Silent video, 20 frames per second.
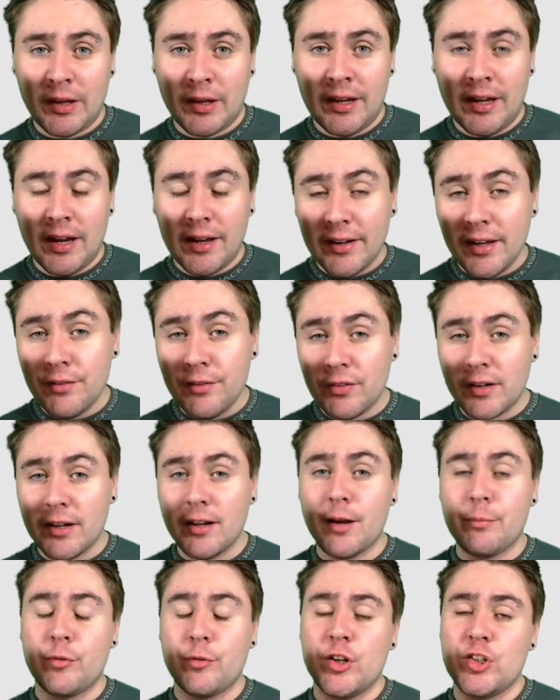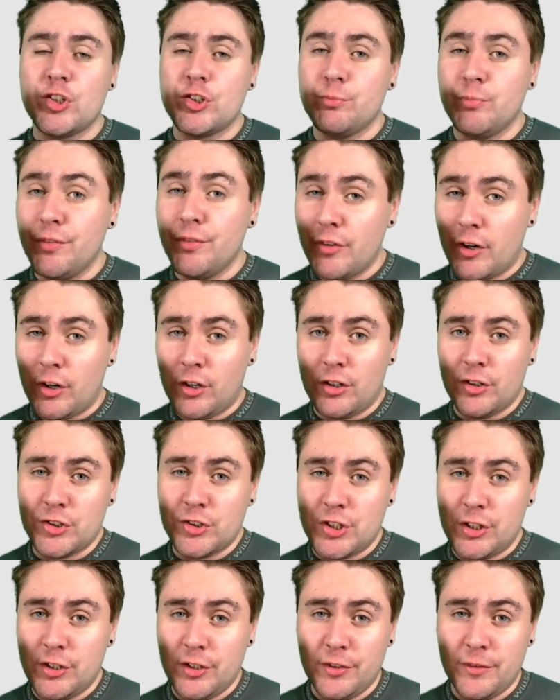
and they have a collaboration with Archer.